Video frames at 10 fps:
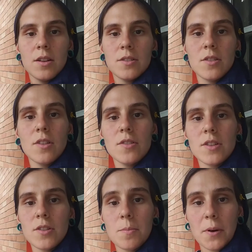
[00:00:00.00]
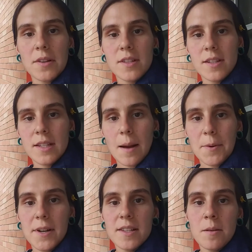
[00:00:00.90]
So those are the pros of this
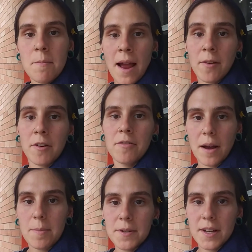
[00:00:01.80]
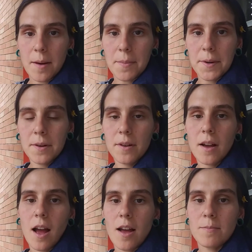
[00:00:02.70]
diaper. It is a microfiber diaper,
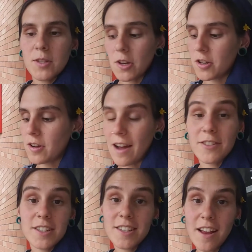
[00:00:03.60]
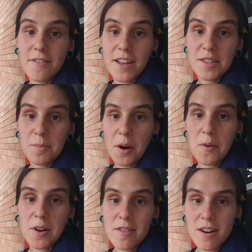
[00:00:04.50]
so you have to decide if that's a pro
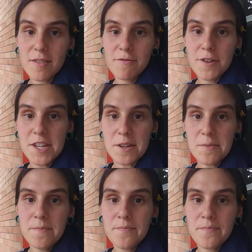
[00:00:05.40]
or a con for you.